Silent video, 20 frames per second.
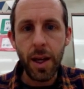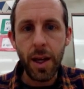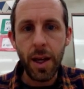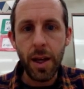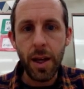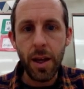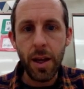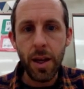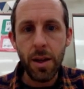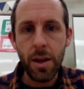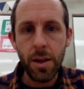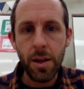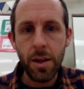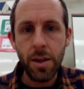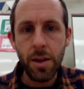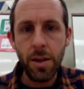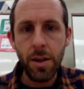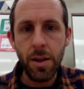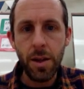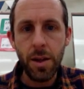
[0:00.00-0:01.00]

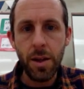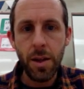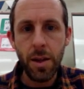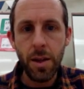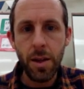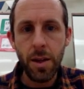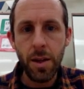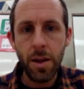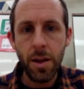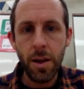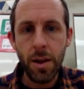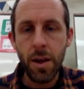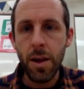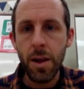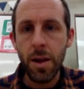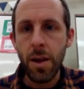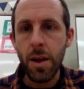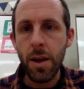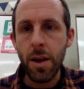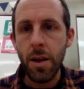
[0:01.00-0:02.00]
and
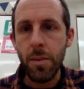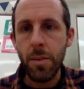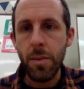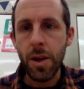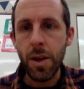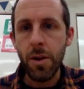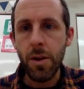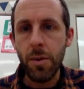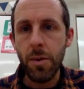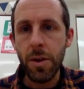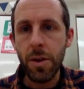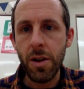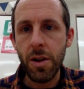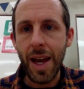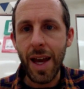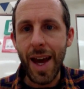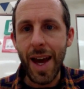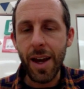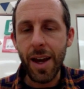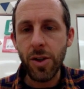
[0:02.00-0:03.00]
I'm going to go up here
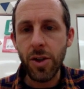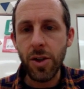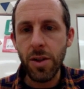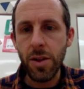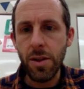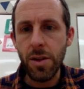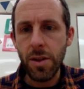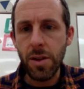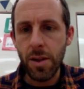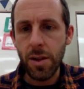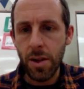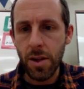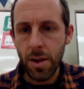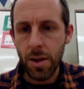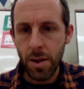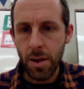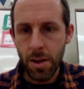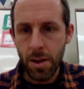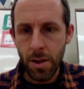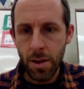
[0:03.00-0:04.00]
to Actions,
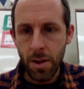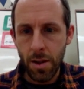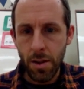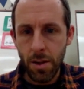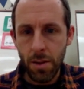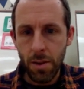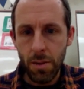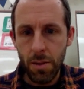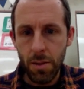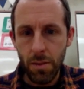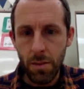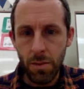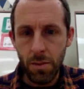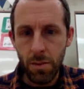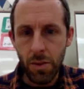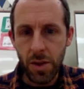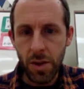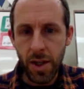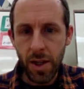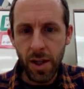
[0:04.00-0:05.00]

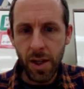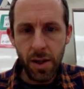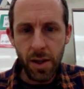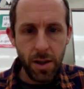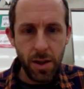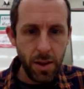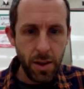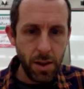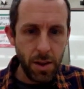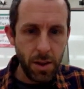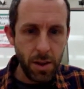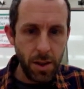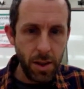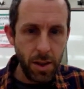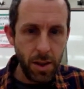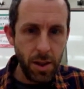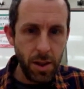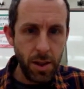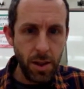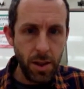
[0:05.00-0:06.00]
Rotate,
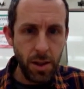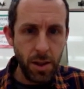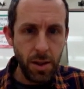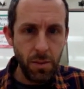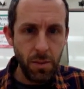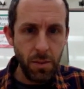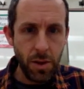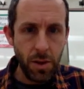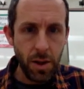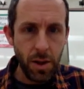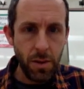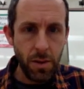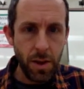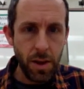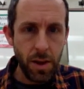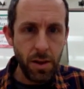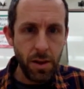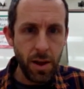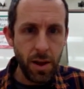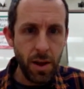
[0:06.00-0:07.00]
and we're not
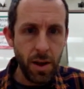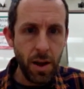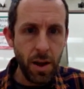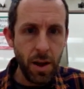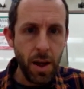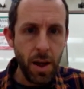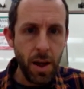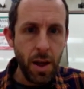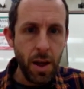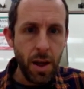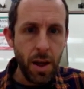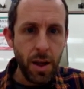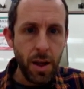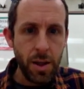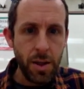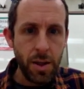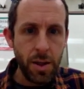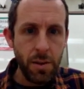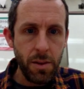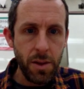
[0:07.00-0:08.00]
quite there yet.
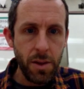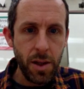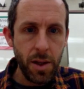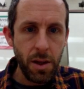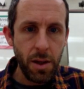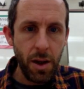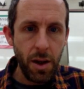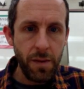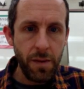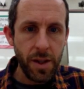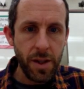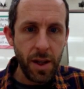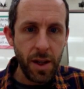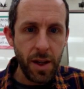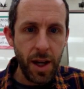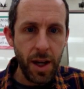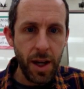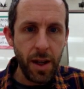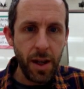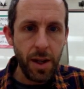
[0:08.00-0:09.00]
It's interesting, you have to
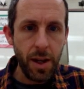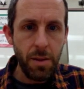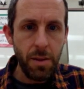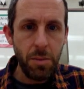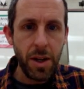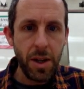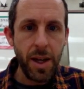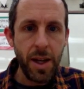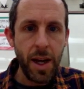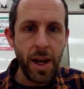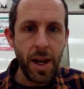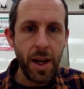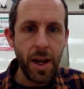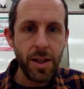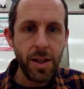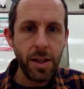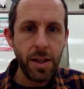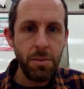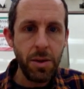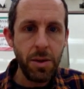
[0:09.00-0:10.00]
highlight it, but not
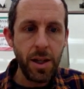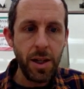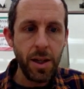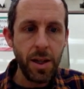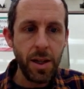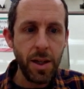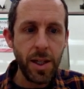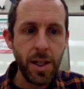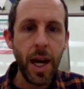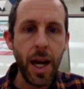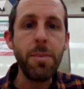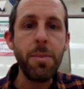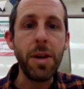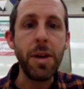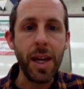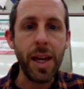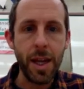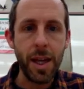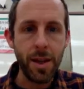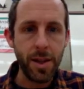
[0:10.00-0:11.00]
actually be
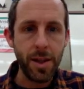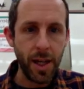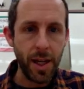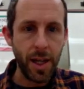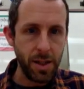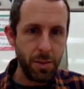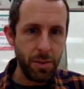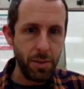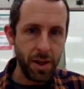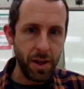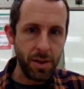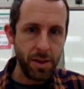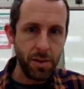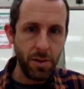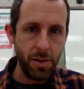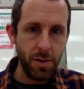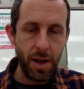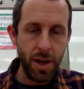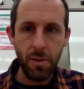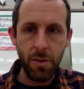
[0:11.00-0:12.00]
typing in the text box.
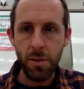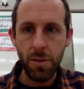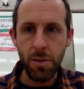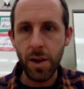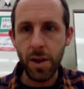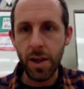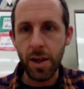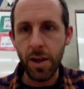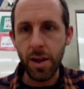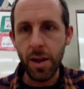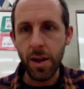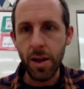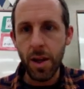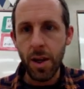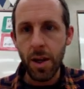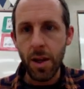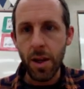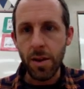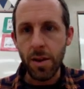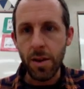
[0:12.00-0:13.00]
So now we're ready
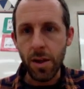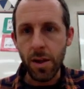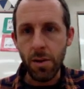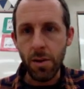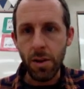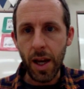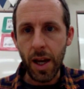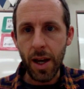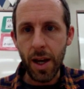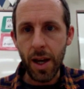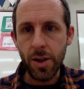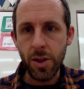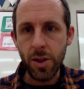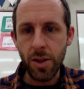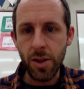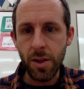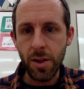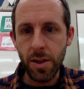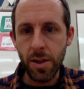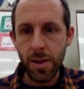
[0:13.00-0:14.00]
to go to
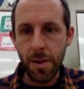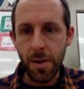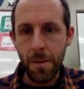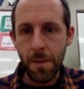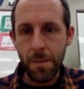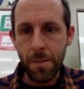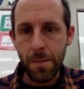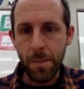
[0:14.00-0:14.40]
Actions,